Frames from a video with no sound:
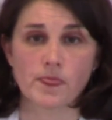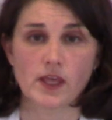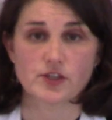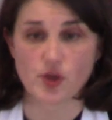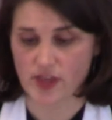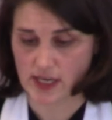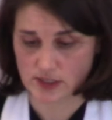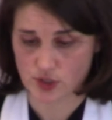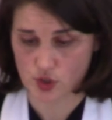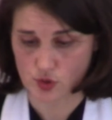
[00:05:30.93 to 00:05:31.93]
So they
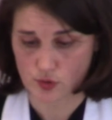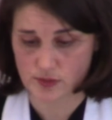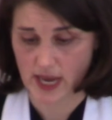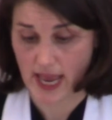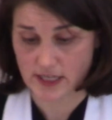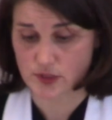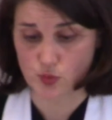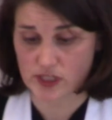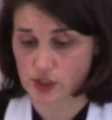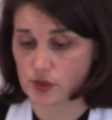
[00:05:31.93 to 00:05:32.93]
assumed, as
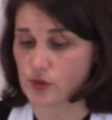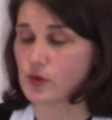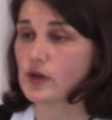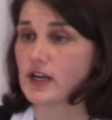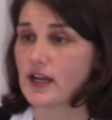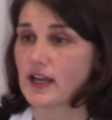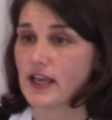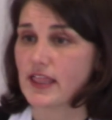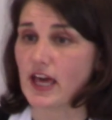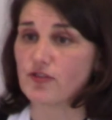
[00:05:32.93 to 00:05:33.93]
we do,
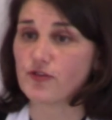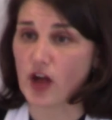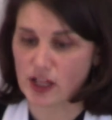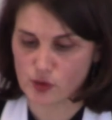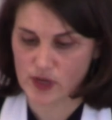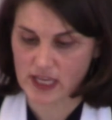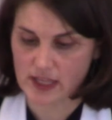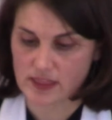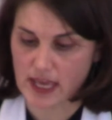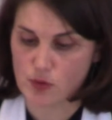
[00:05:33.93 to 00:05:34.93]
that following
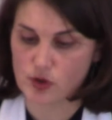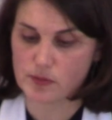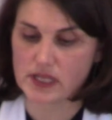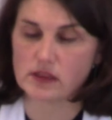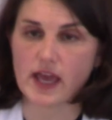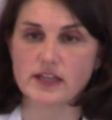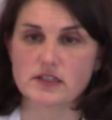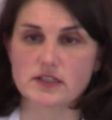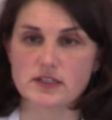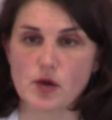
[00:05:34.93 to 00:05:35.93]
it, they would be led
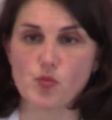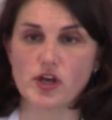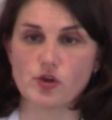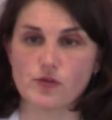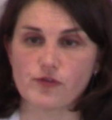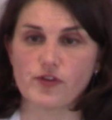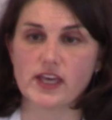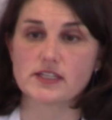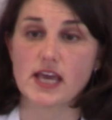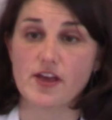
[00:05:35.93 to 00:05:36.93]
to someone who
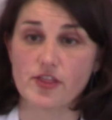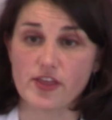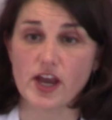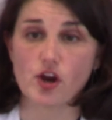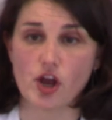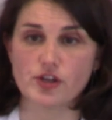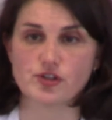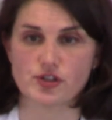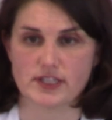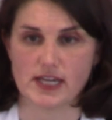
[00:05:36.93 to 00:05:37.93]
fit their
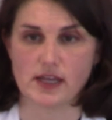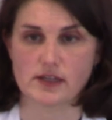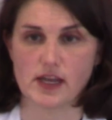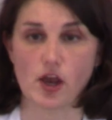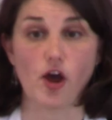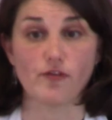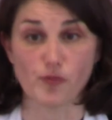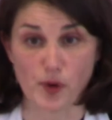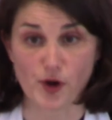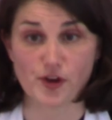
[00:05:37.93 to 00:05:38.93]
understanding
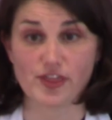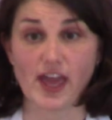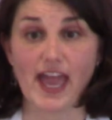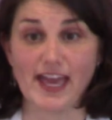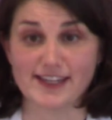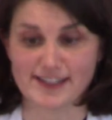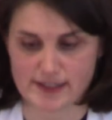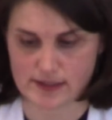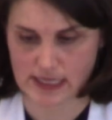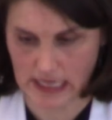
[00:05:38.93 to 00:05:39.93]
of birth and
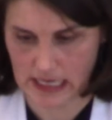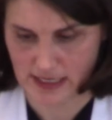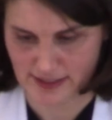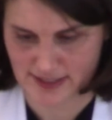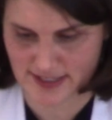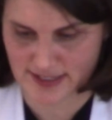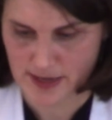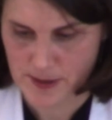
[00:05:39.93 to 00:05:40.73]
kings.